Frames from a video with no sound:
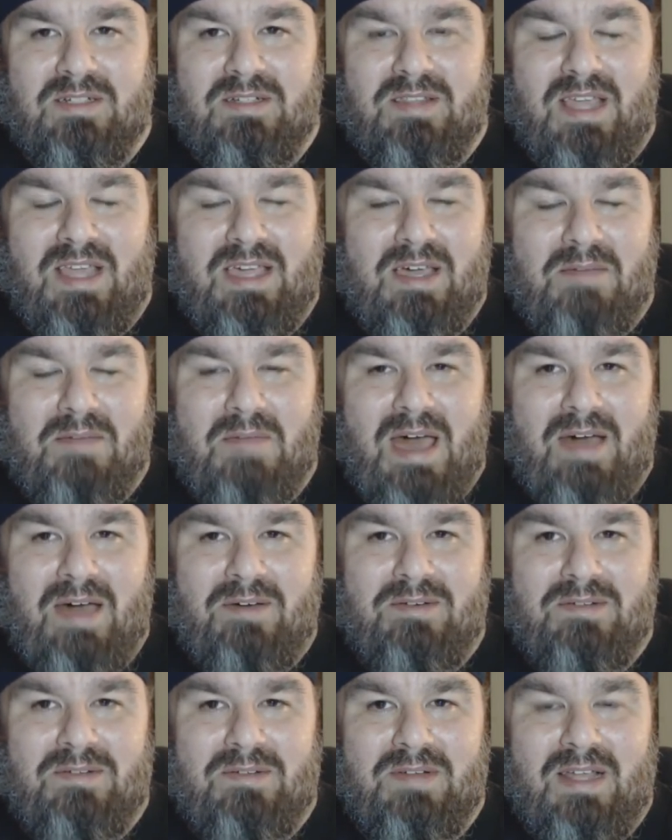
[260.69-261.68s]
They come
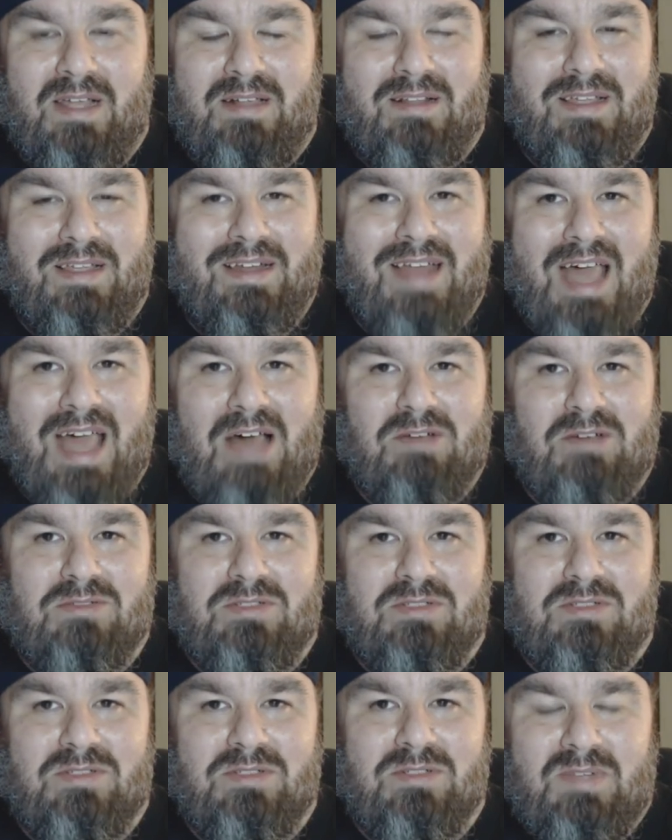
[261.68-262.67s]
out. They clean
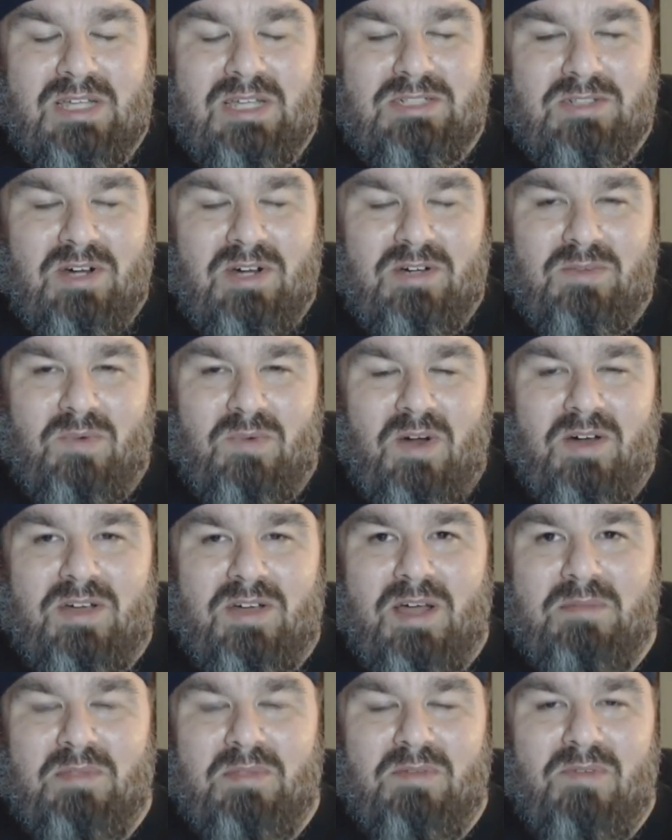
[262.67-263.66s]
house. They start to
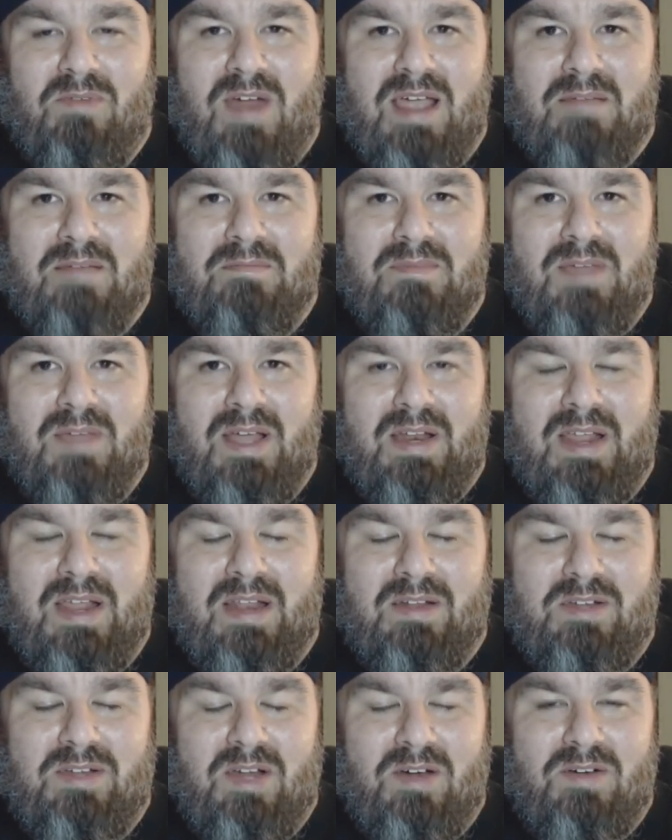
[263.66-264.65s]
walk up the ramp and
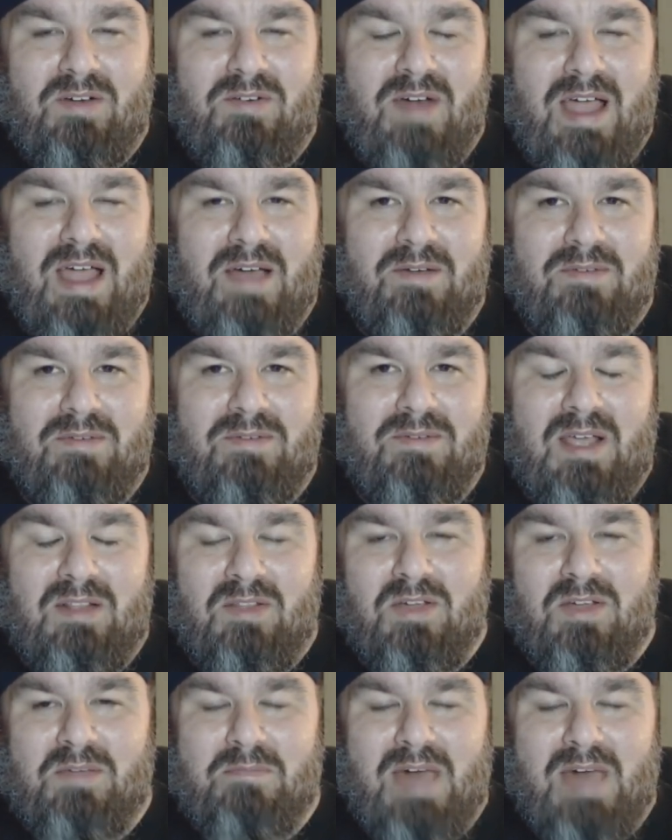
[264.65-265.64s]
then turn around and
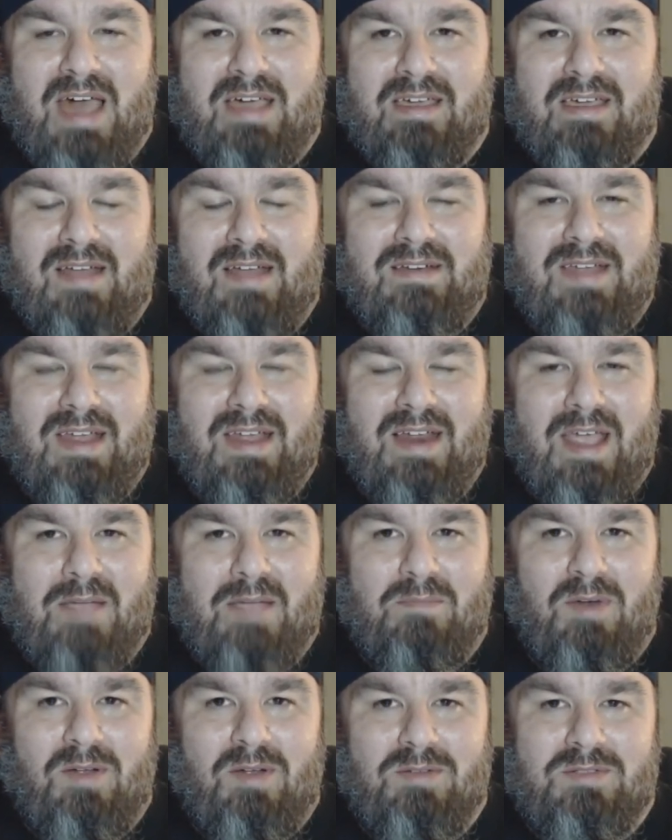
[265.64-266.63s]
look back at Dean
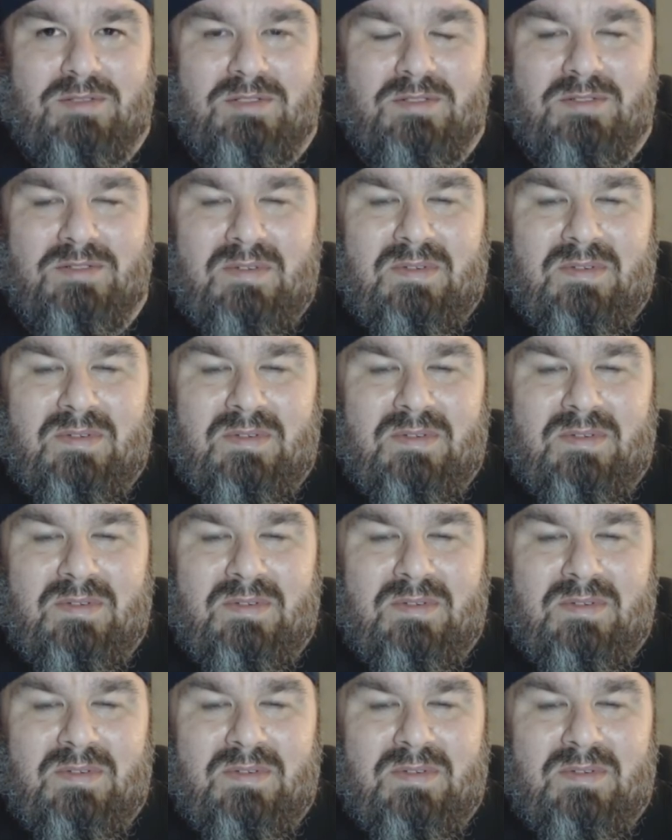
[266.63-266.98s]
Ambrose.